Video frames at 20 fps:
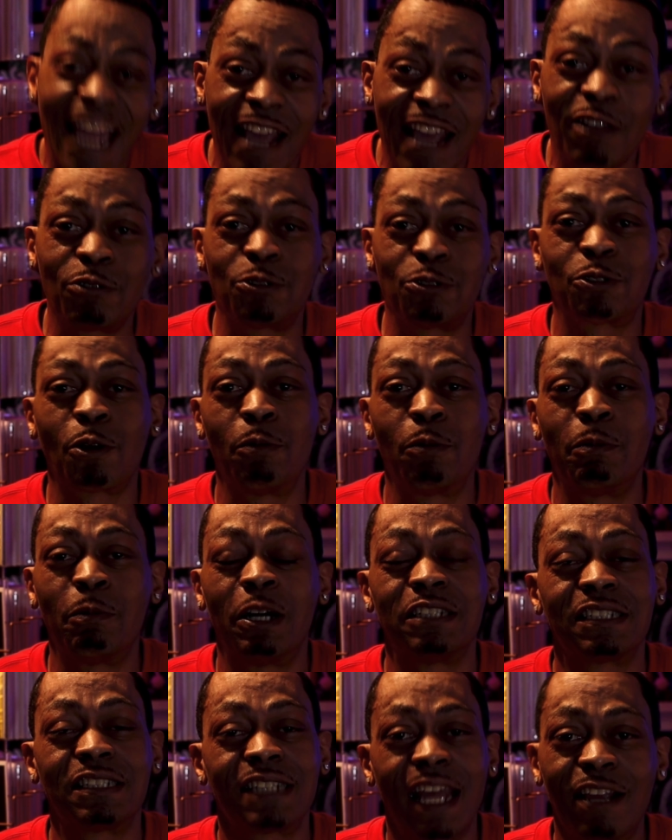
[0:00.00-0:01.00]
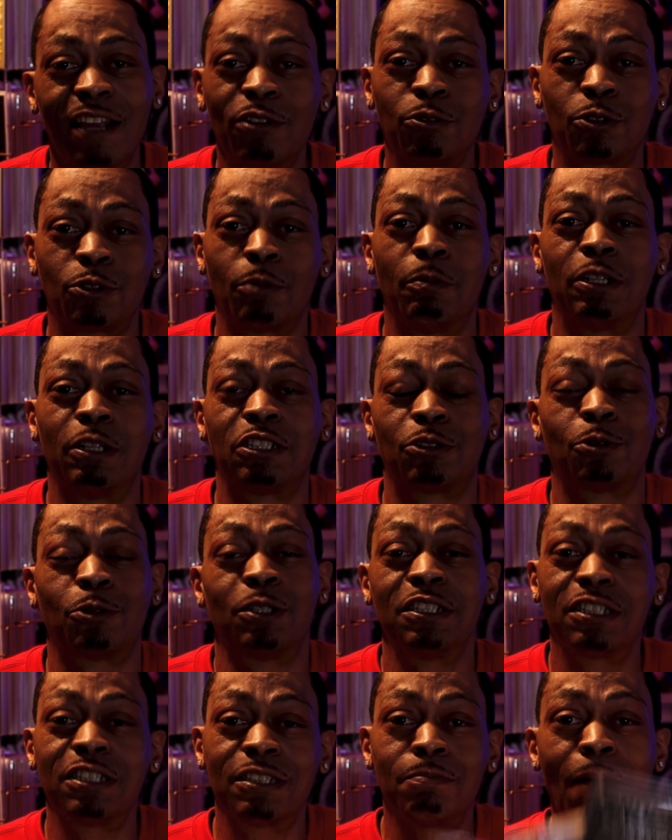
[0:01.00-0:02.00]
Thank you so much. Thank you so much. So
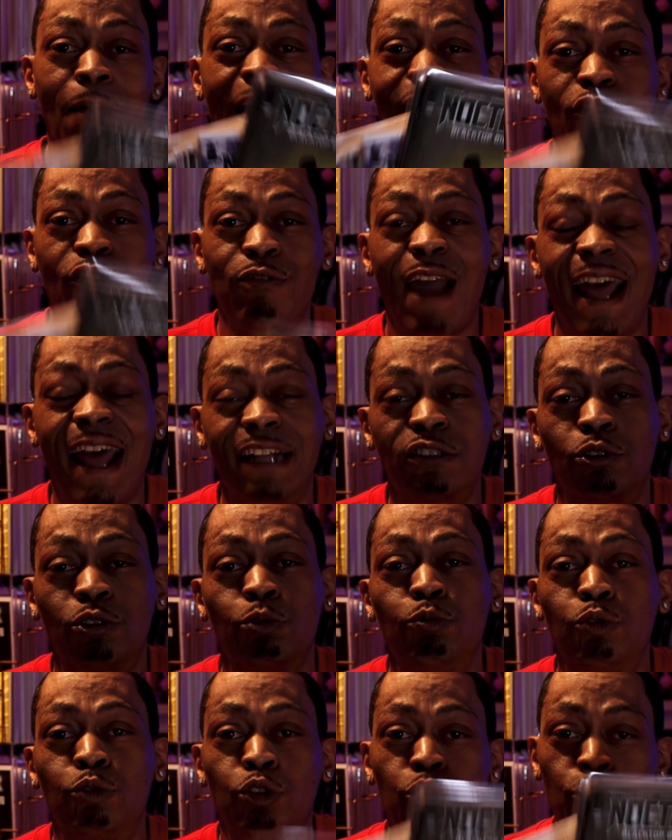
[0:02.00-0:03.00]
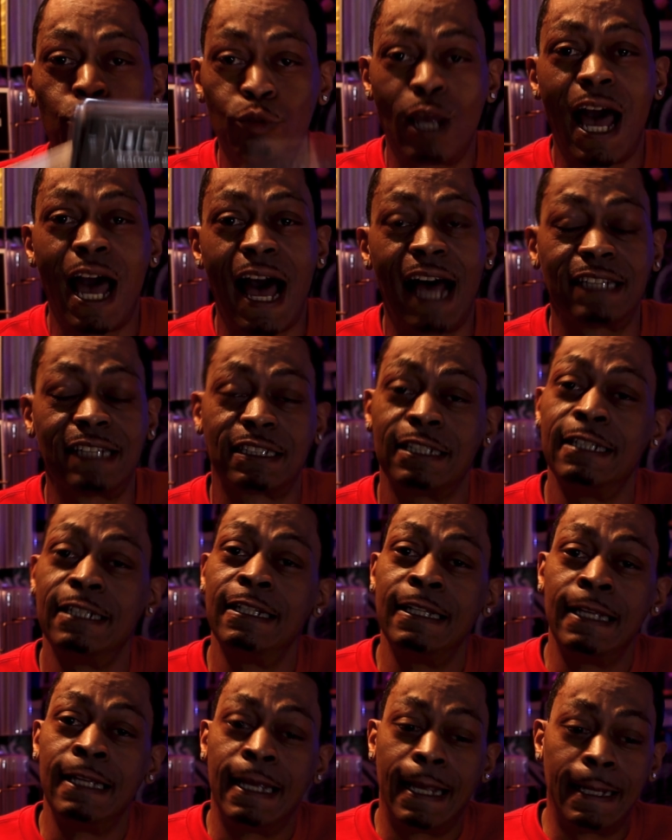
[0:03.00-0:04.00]
this is my gratitude to you guys,
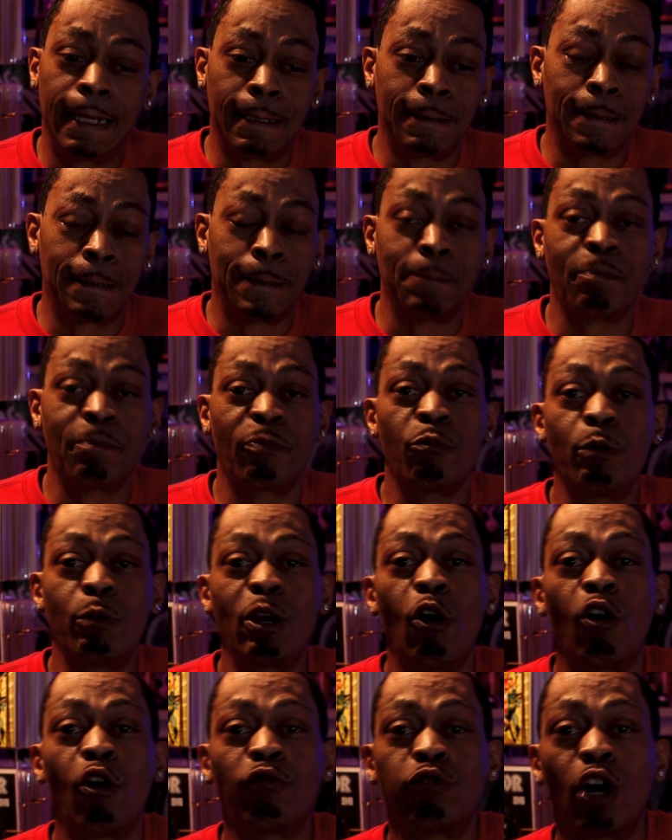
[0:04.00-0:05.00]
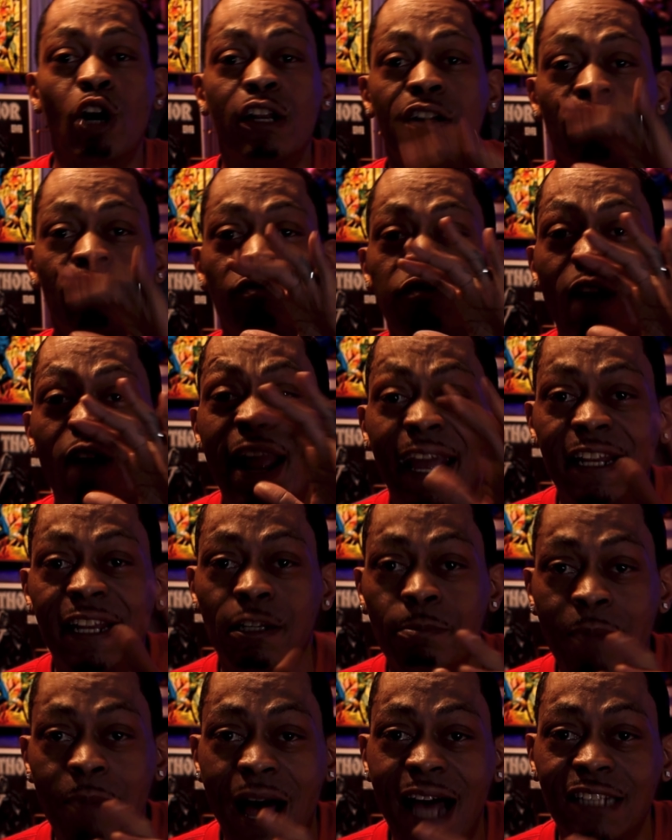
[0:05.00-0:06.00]
and um, we're gonna run the
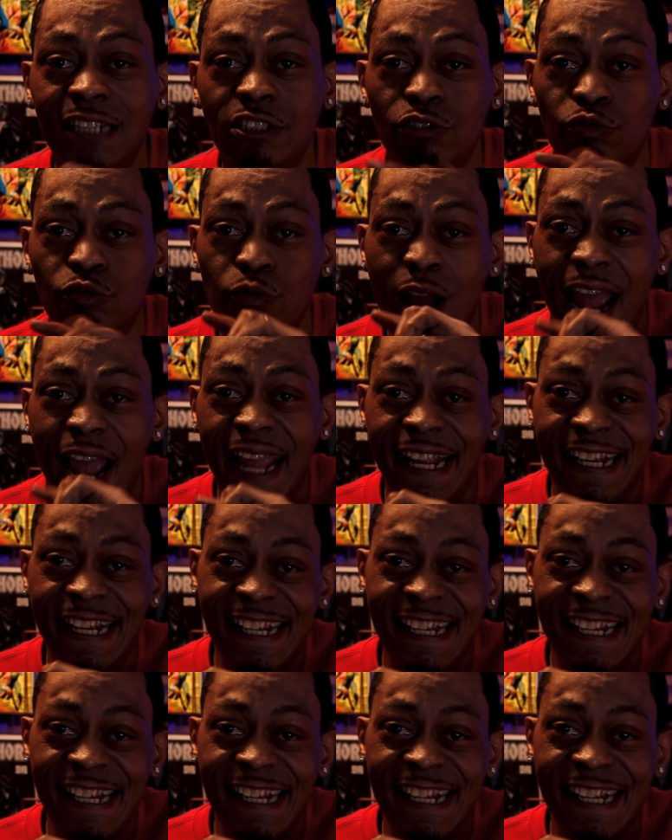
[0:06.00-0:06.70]
randomizer right